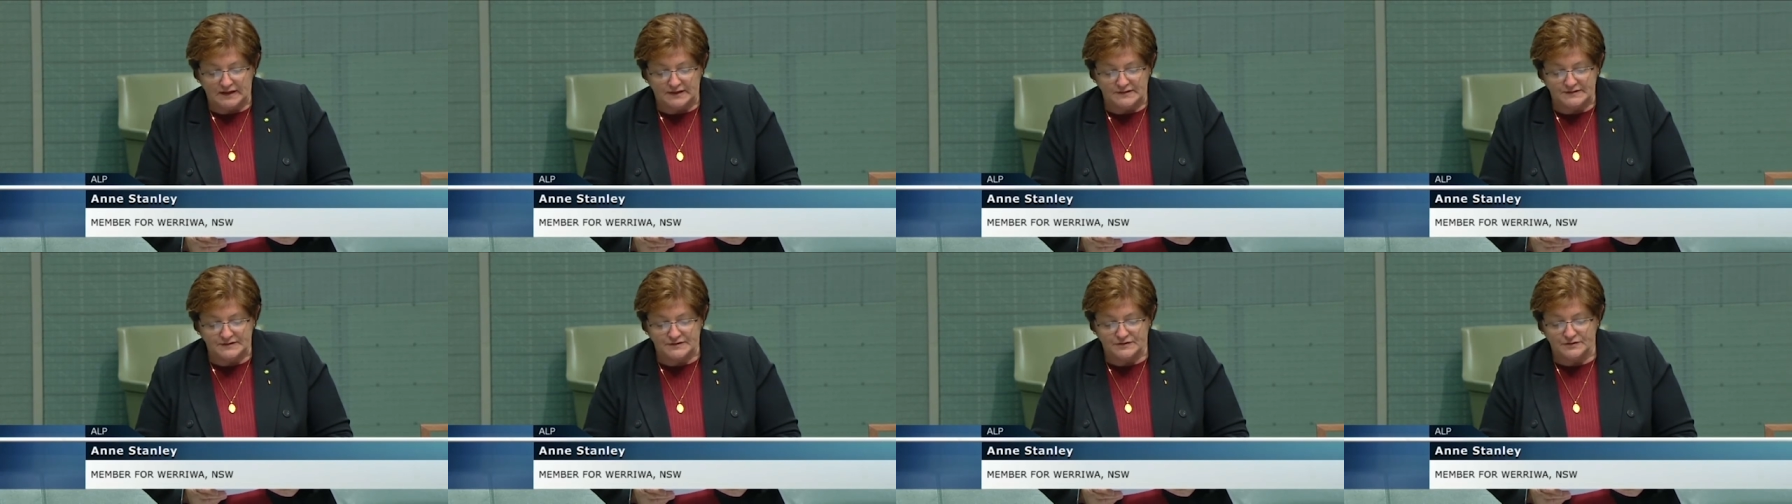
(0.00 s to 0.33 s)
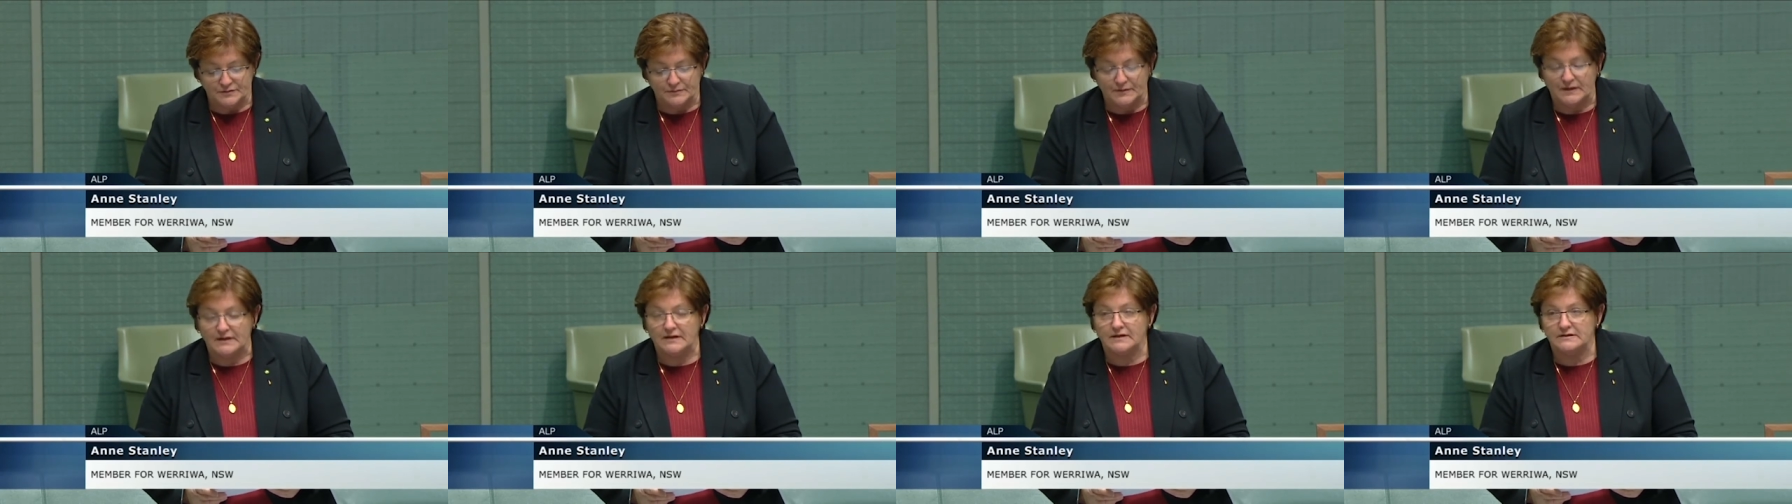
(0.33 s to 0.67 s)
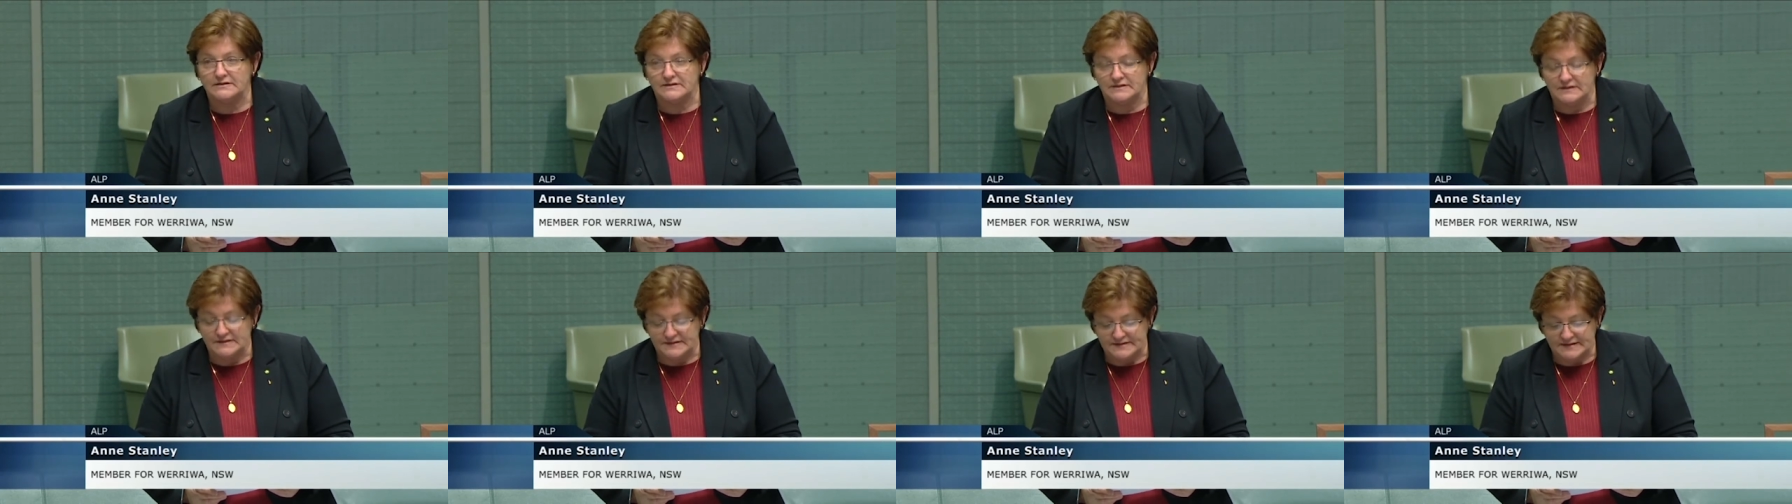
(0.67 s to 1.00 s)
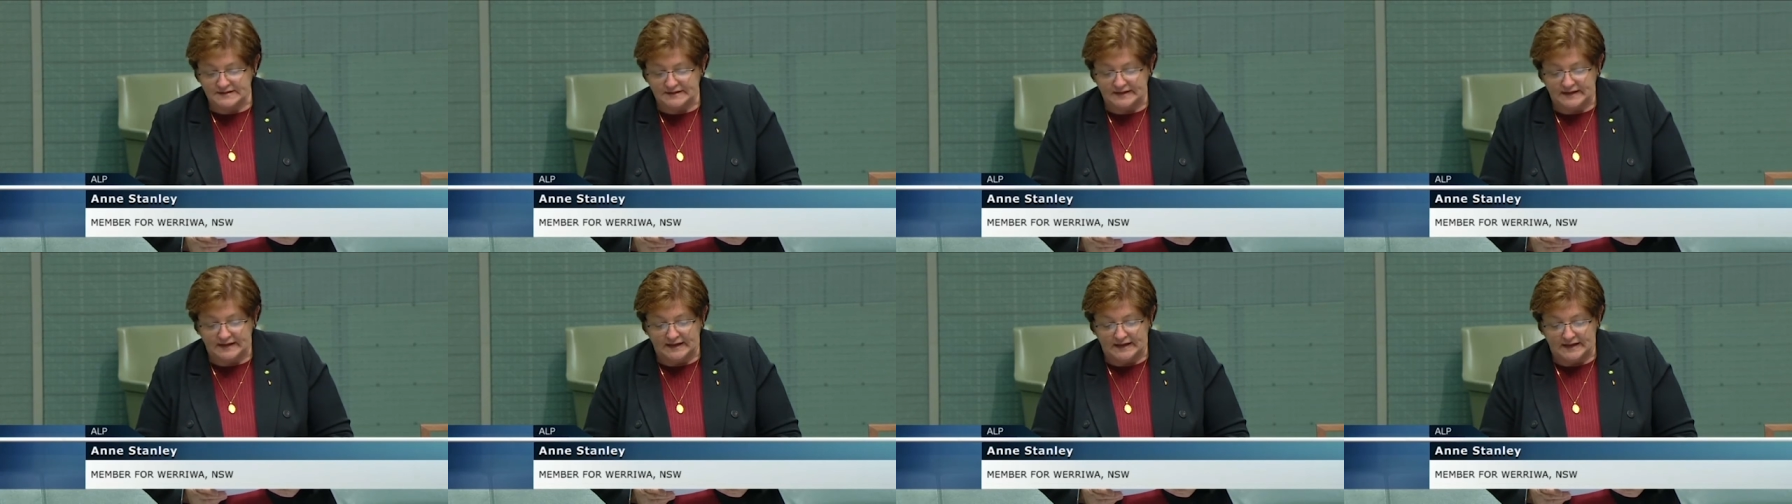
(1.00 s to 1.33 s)
is
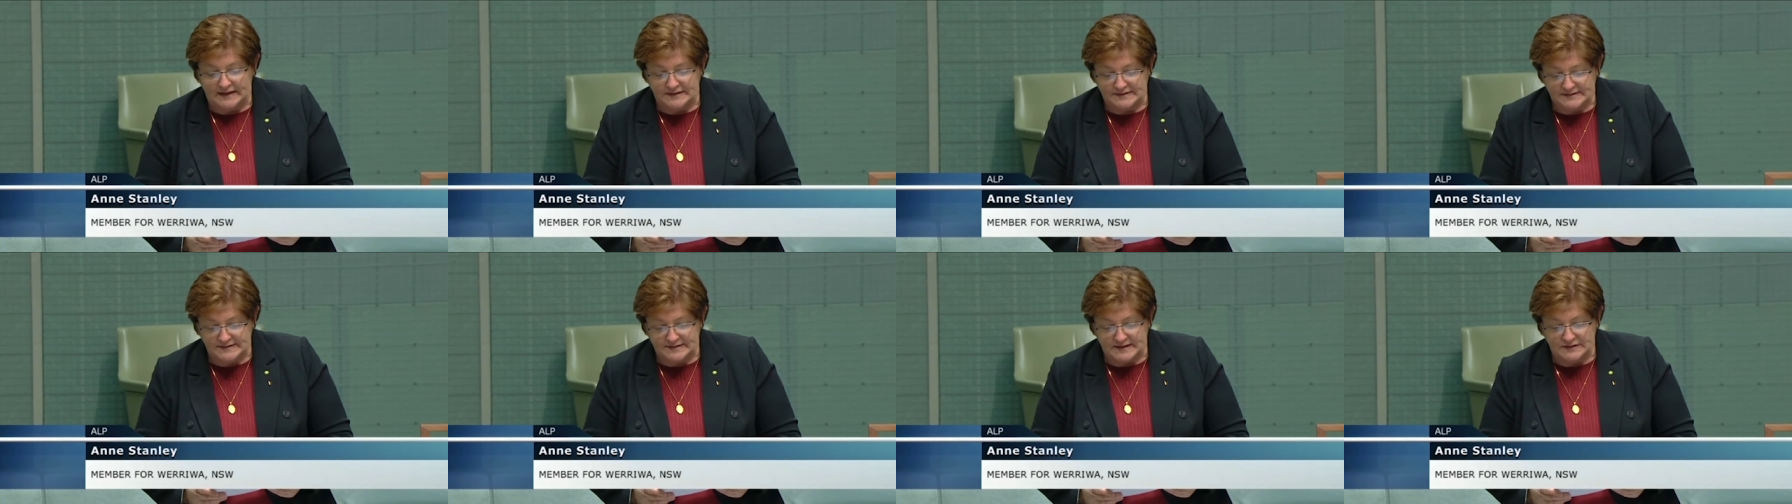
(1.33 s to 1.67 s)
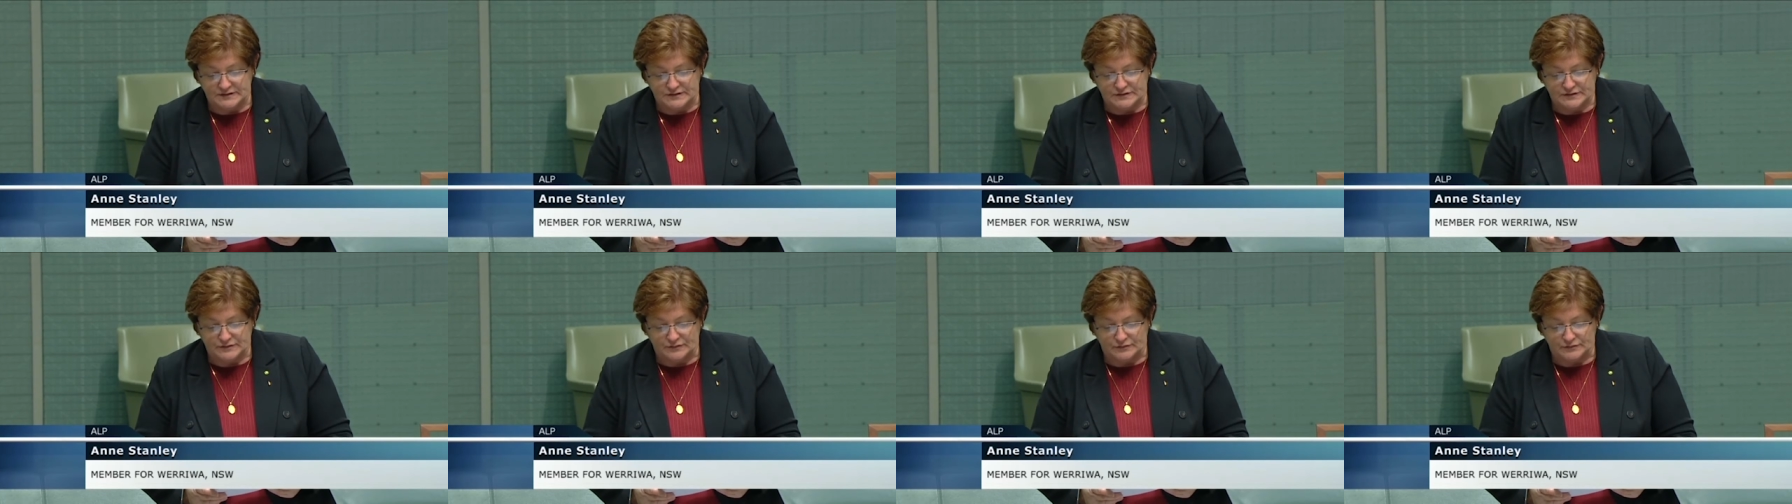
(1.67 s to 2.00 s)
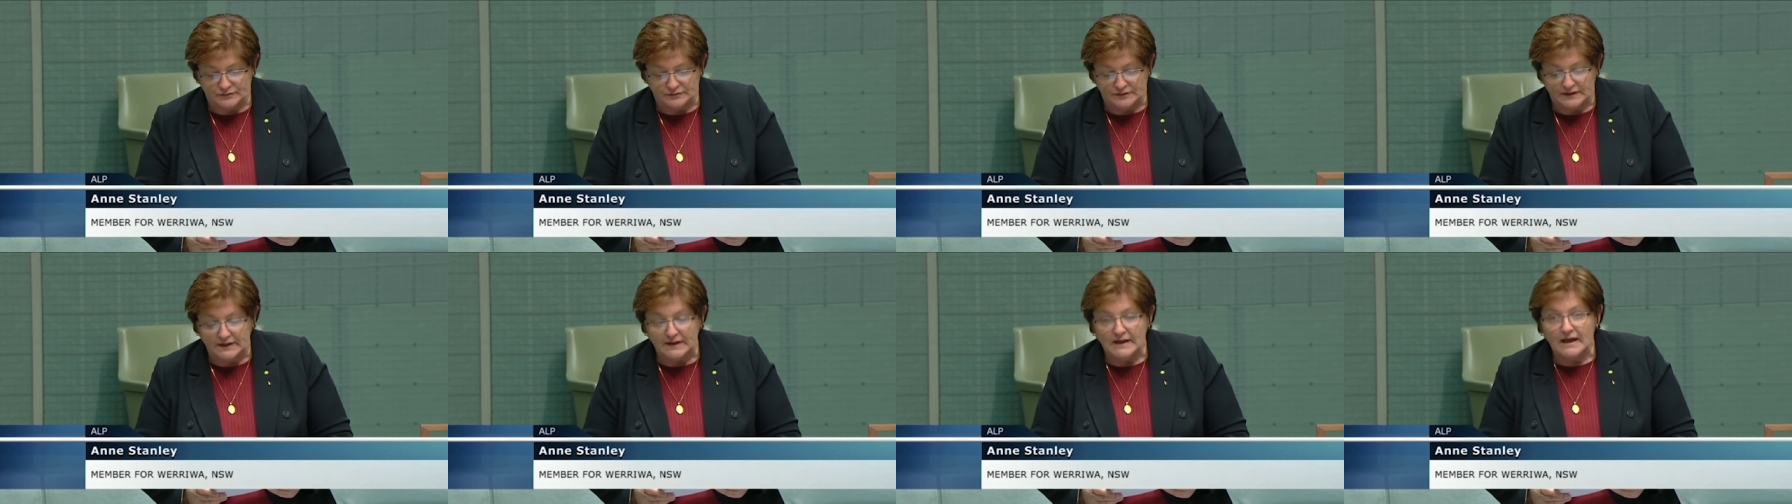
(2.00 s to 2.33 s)
tremendously essential.